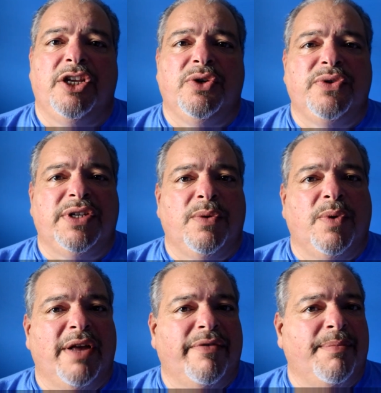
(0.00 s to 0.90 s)
using
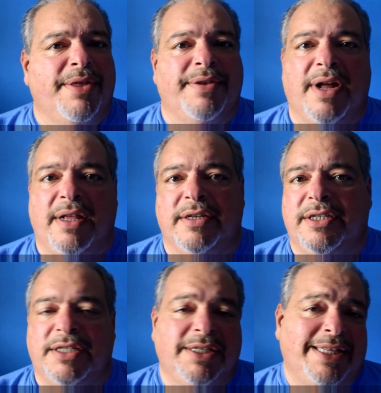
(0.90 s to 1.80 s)
whatever
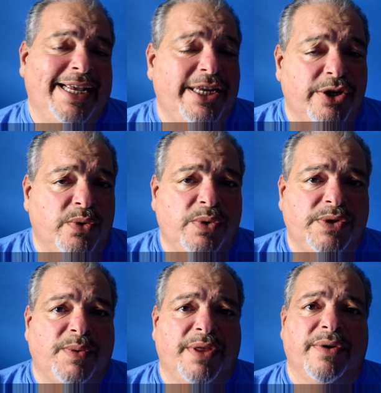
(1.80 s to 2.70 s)
methodology they
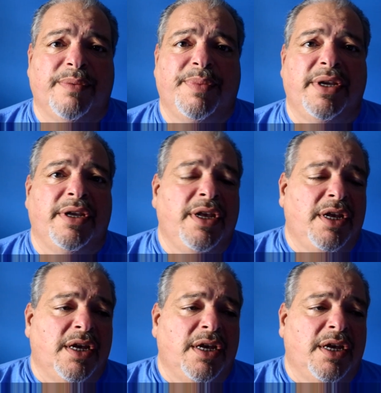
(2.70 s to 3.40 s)
use, whether it be